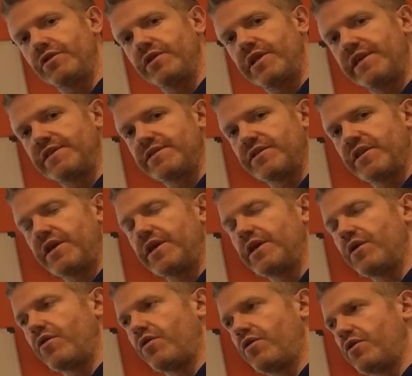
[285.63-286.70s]
These are
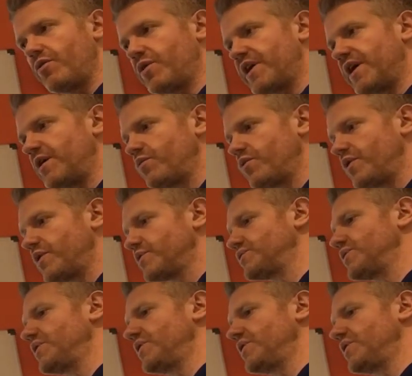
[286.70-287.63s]
all the key words that